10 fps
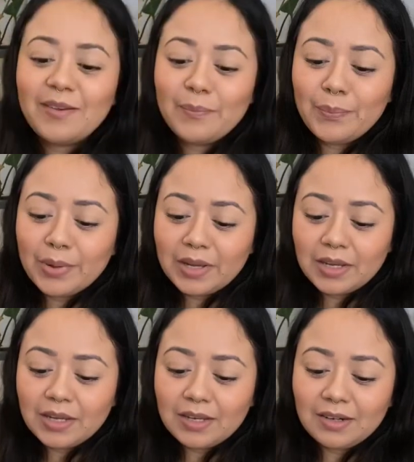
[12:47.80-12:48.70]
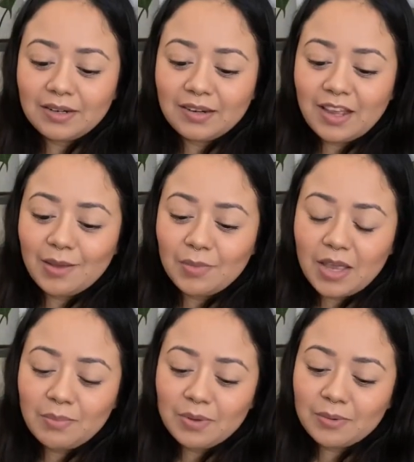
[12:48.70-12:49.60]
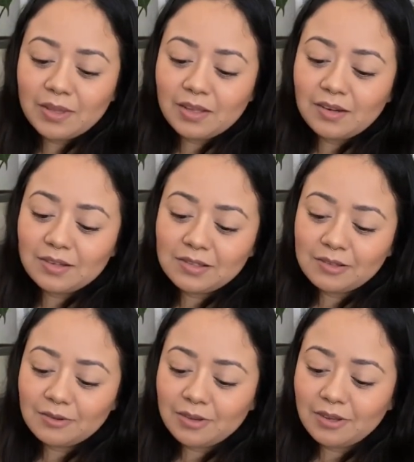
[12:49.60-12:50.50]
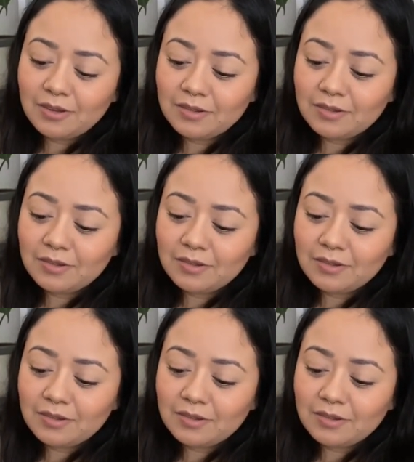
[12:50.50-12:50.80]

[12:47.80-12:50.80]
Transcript: But I'm happy with it. It's so cute.